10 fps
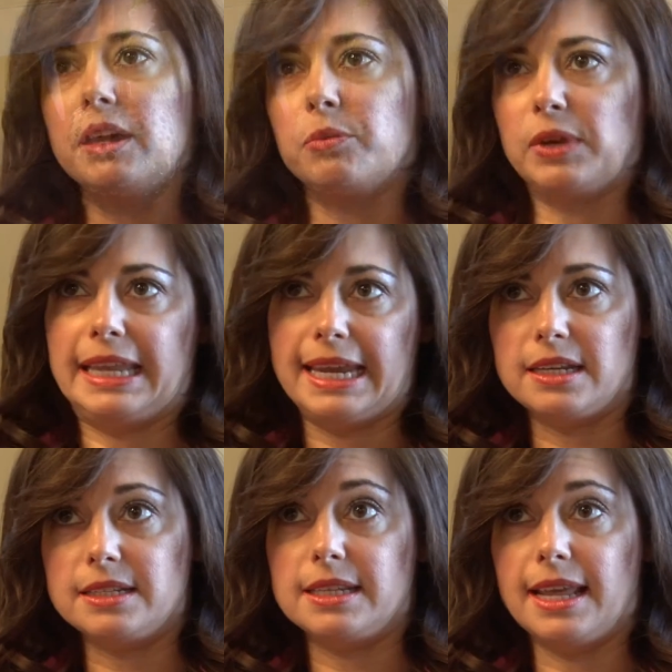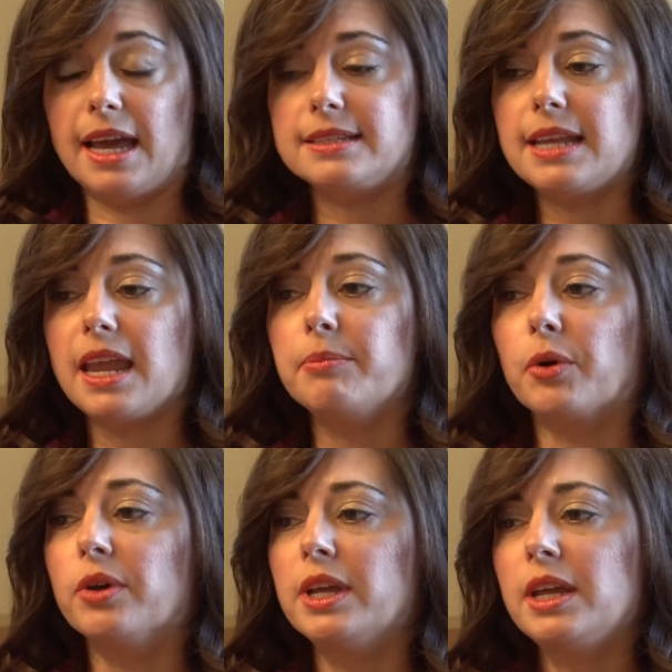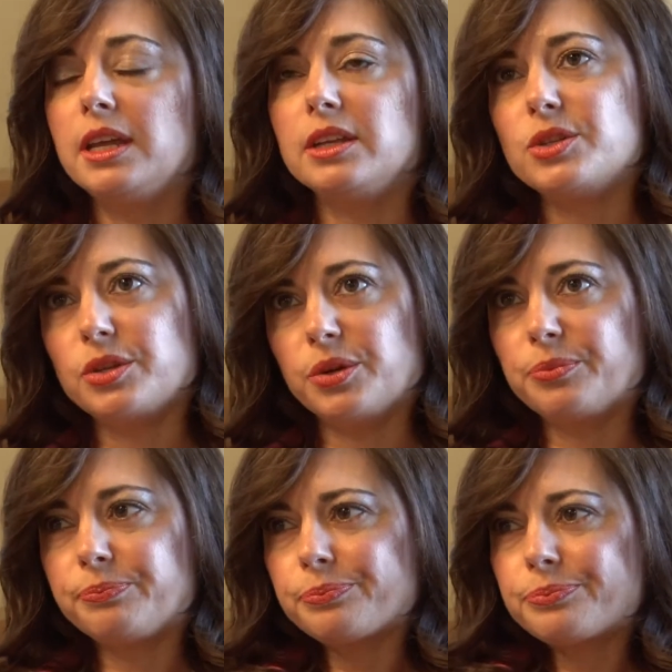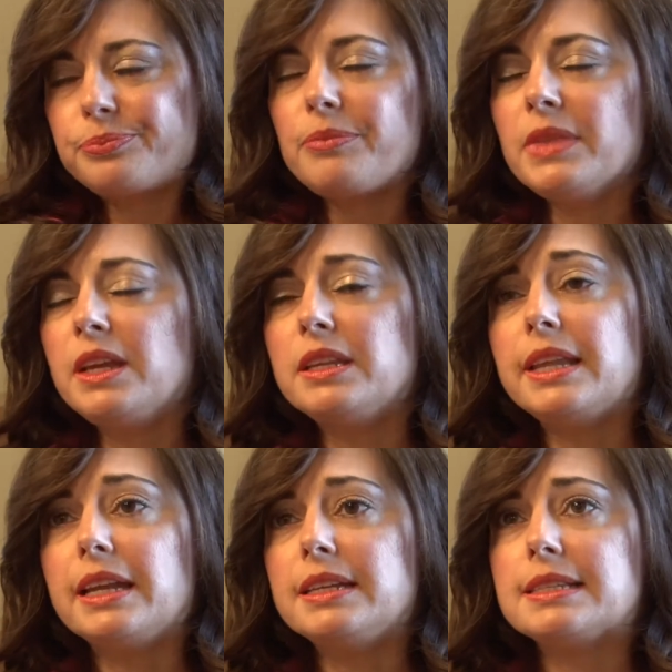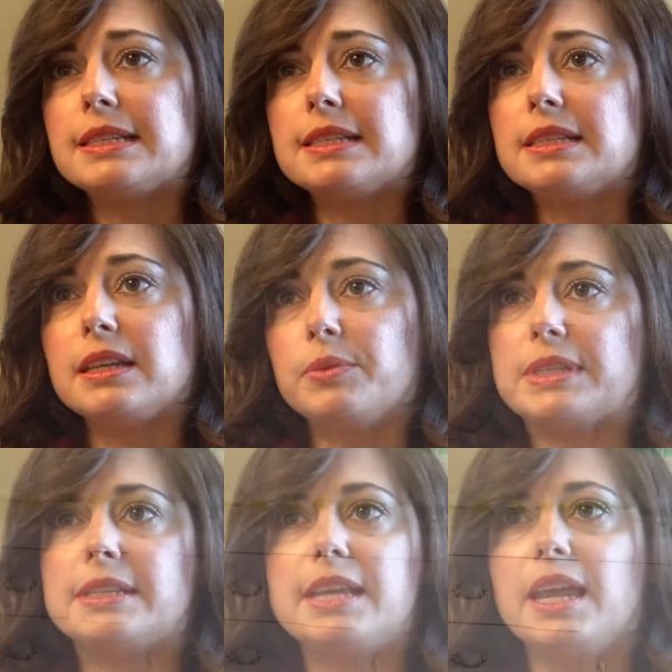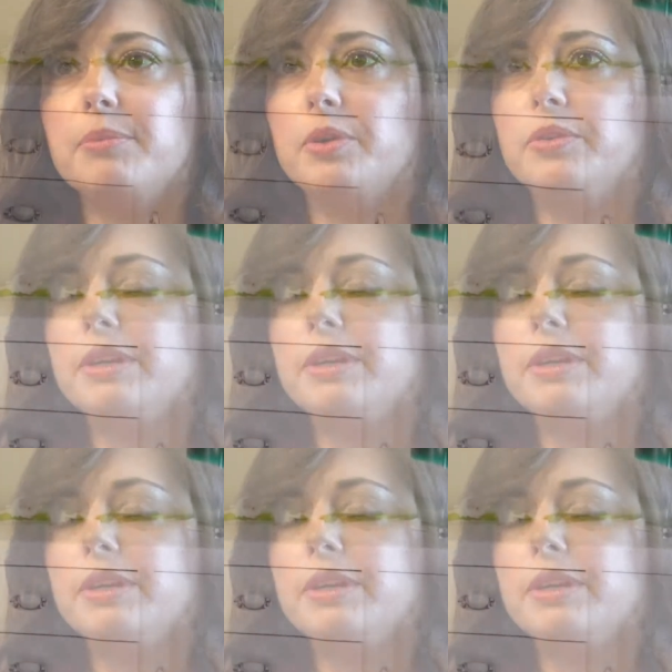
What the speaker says: that related to that table. And so in that instance, it was a table.